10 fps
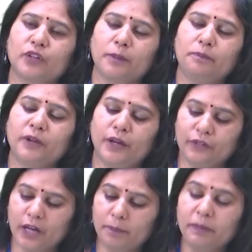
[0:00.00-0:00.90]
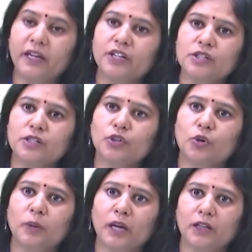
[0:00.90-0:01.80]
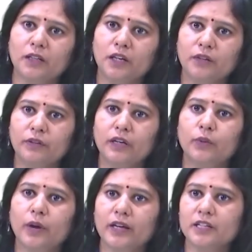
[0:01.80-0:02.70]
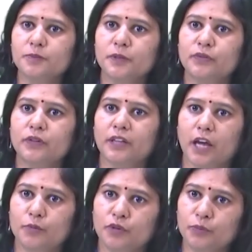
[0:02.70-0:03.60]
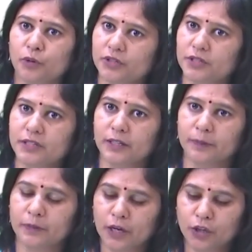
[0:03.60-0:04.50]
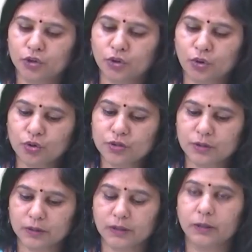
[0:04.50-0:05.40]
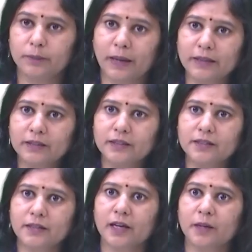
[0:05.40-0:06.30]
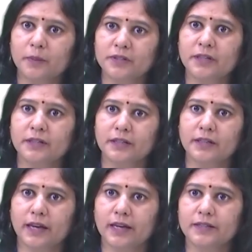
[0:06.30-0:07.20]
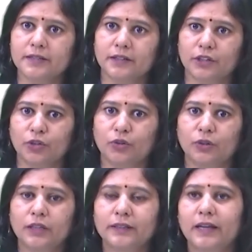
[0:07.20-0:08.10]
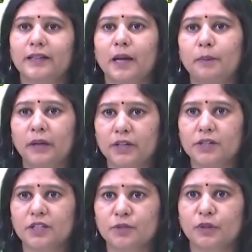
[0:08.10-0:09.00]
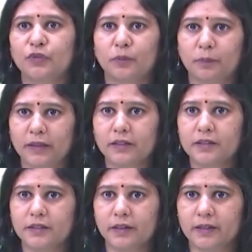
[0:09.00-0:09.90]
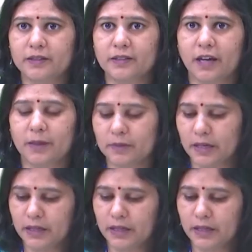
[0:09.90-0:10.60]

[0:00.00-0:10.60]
For every application domain, we require a specific type of processing. Those methods are represented as, that application specific methods are described,